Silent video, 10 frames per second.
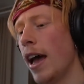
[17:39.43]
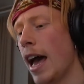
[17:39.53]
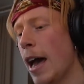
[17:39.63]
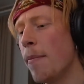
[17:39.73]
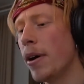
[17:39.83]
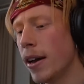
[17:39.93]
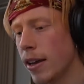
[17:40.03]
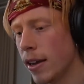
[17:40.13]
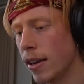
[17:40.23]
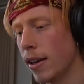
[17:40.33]
am
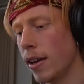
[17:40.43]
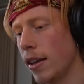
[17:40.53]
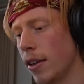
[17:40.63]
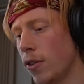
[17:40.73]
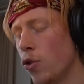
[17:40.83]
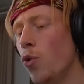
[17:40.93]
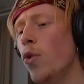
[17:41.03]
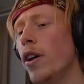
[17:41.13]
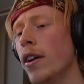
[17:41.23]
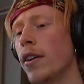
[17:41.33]
I
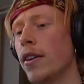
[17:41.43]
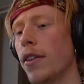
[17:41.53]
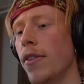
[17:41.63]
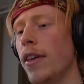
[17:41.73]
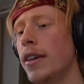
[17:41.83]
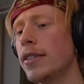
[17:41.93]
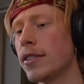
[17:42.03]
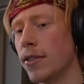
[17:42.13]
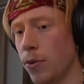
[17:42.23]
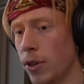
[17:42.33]
doing
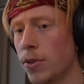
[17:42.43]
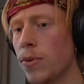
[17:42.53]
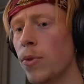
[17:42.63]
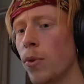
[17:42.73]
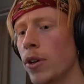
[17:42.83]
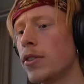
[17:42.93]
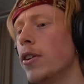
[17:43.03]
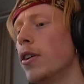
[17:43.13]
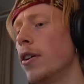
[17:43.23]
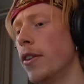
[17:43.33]
this, which was
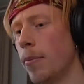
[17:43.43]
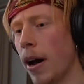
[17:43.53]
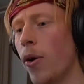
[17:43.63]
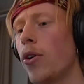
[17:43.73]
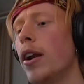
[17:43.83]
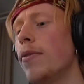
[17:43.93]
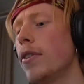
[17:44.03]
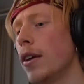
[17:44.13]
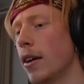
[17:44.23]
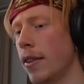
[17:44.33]
the
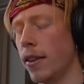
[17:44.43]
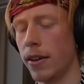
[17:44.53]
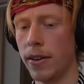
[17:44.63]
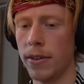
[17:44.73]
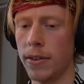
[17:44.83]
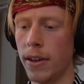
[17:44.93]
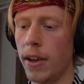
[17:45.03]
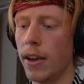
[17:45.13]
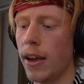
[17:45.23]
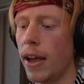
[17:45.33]
powerlifting
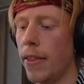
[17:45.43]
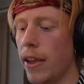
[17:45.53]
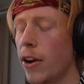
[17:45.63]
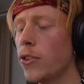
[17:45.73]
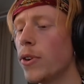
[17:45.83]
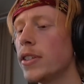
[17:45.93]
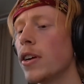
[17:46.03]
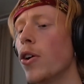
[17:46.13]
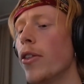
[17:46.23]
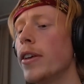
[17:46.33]
and the
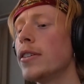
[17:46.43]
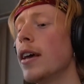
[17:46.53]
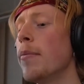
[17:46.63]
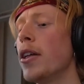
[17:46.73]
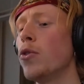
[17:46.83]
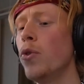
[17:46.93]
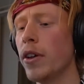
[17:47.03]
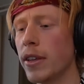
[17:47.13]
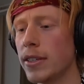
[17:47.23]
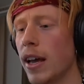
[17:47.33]
hairdressing, all this, am I
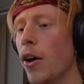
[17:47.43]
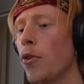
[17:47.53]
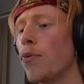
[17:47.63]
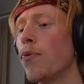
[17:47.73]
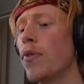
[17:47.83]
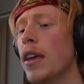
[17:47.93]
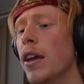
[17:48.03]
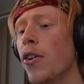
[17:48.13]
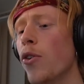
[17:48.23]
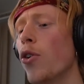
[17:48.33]
doing this out of
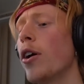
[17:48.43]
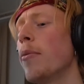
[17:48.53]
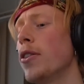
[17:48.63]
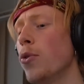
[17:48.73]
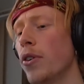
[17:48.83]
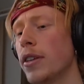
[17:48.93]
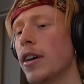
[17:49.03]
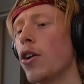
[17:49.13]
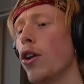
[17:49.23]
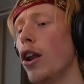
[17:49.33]
fear or am I doing this
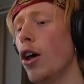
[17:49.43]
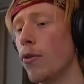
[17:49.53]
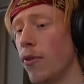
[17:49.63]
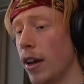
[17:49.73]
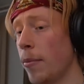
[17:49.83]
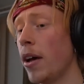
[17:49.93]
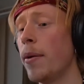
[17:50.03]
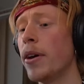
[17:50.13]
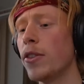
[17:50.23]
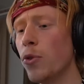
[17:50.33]
out of love?
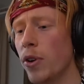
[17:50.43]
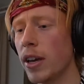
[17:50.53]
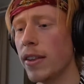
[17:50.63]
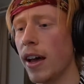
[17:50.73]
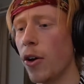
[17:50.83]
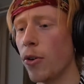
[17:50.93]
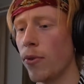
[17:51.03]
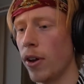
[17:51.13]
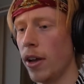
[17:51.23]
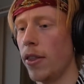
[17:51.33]
Am I doing it out
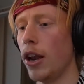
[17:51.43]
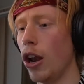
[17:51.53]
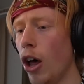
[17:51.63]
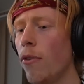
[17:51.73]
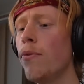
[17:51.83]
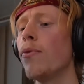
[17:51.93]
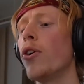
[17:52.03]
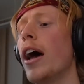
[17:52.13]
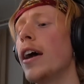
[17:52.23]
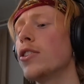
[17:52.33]
of the love
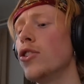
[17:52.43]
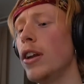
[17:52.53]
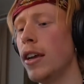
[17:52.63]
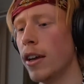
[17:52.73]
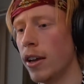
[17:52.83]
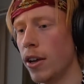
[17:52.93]
for actually